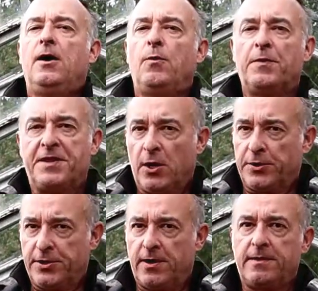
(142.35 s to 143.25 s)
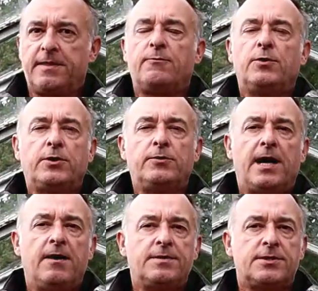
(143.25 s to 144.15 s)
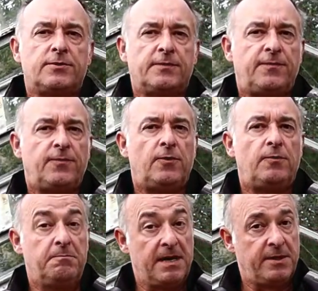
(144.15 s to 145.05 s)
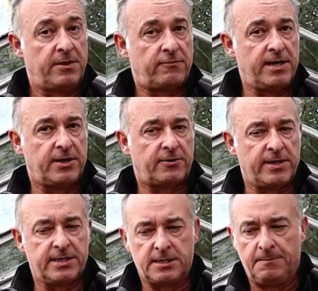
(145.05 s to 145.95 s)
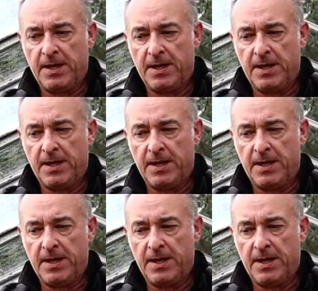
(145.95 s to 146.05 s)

with the odd night that will go down to sort of 4, maybe 3 degrees.